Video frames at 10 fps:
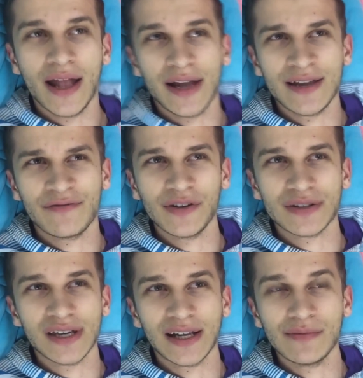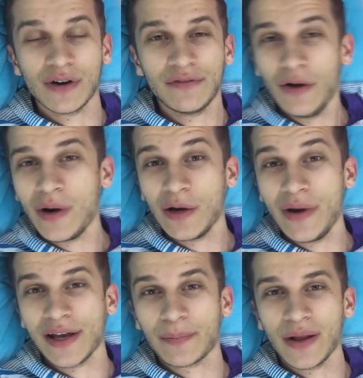and I didn't feel sick anymore, I felt wide
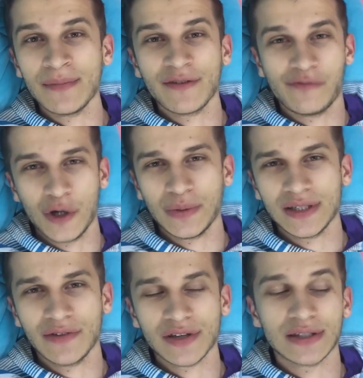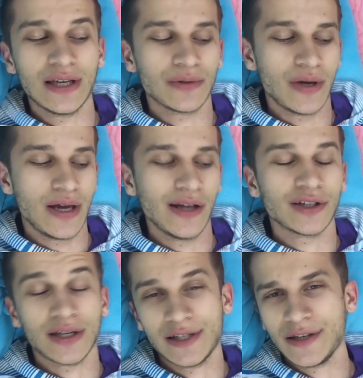awake, but I'm going to force myself to sleep so I can get
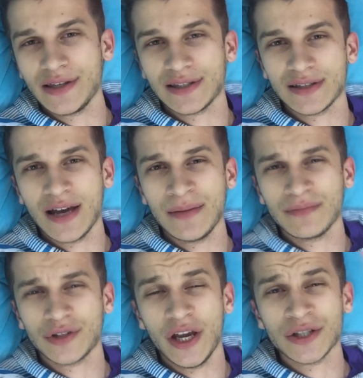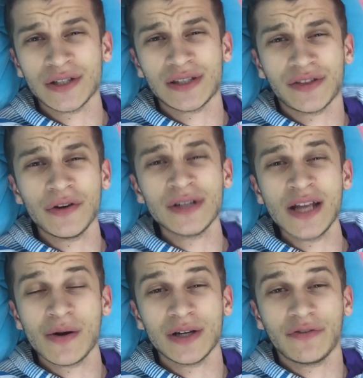adjusted to this time change, because it's a
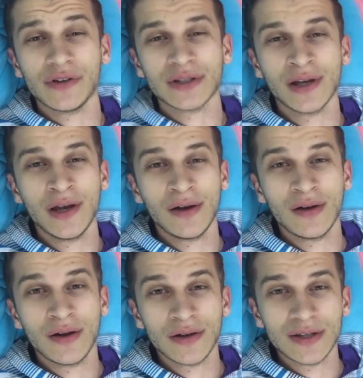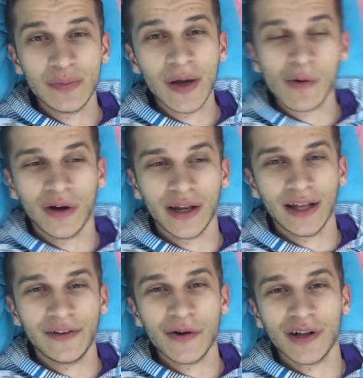13-hour difference. It's a big one,
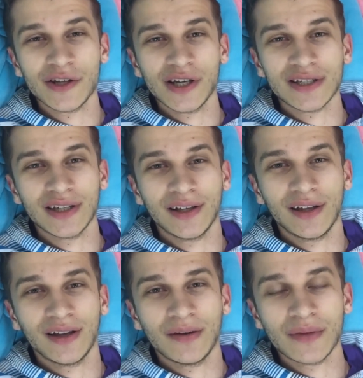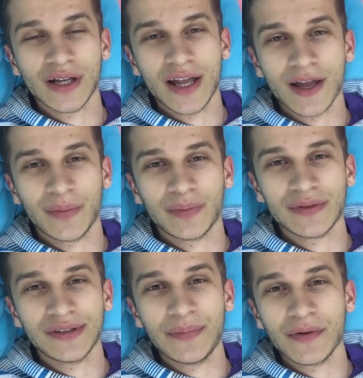and if you don't get adjusted, I'm going to end
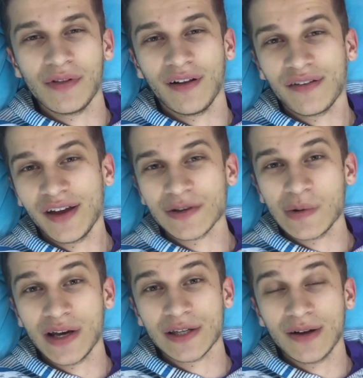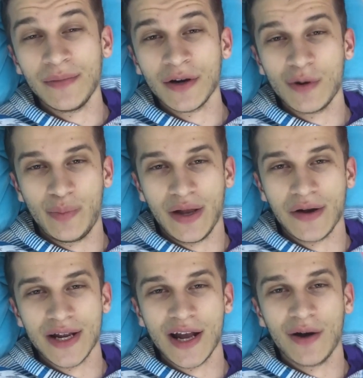up sleeping a lot of days away, so I'm going to go to
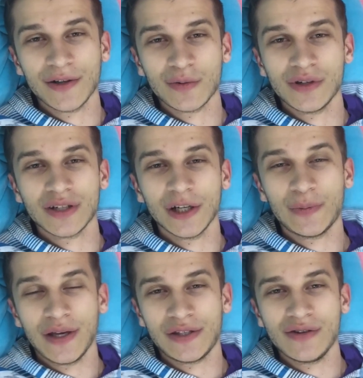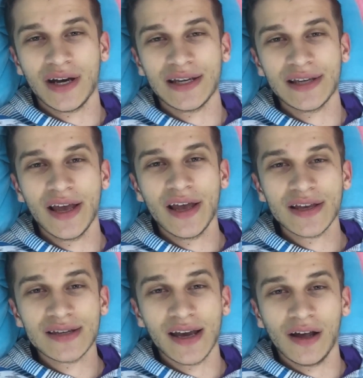bed right now. I just want to touch base with you guys,
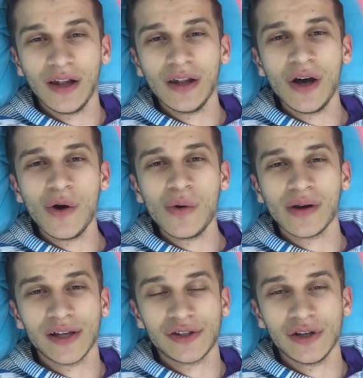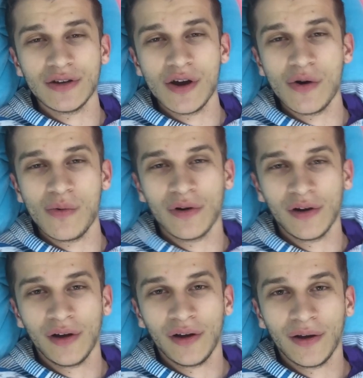say hello, let you know